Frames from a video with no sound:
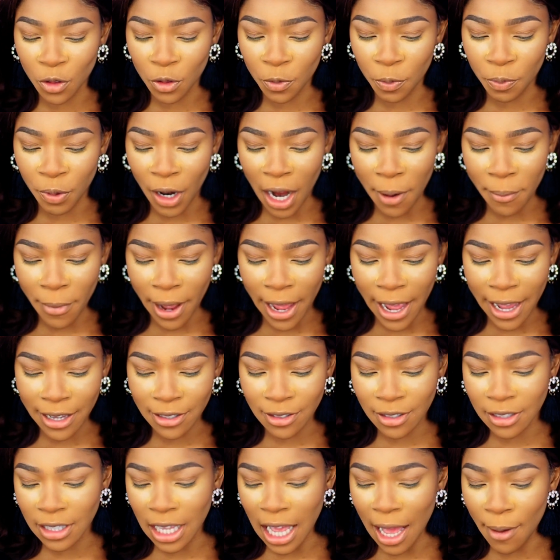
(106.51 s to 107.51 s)
To prime my
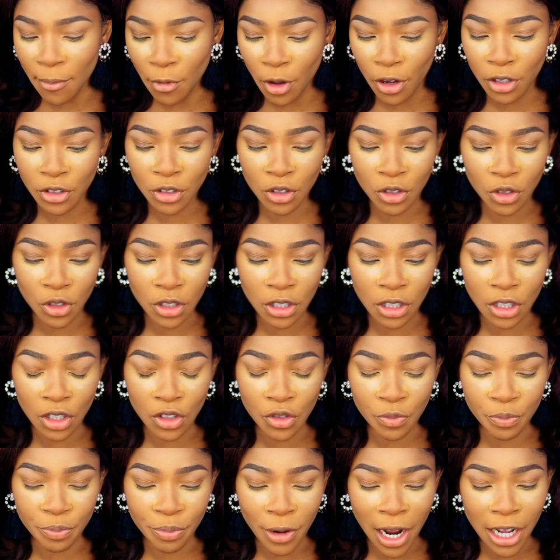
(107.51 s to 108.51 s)
eyes today, I'm going to use the
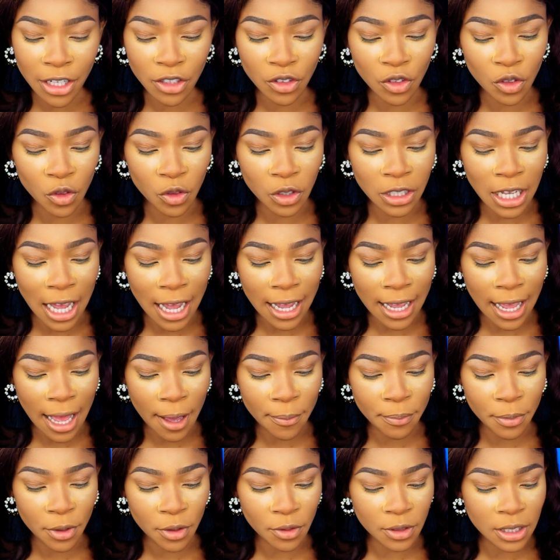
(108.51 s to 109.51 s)
brand new
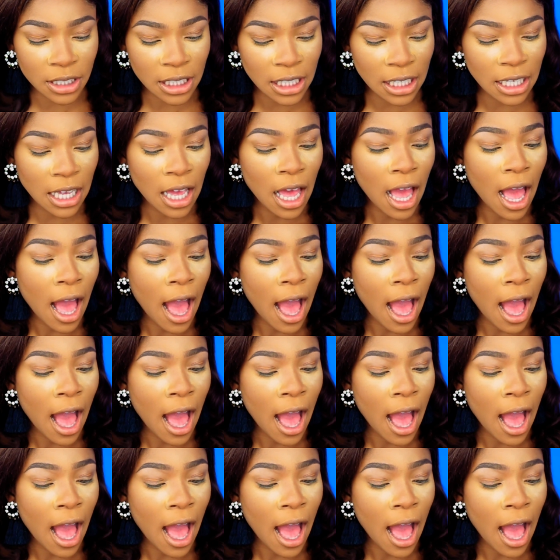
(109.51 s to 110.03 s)
Yaga Beauty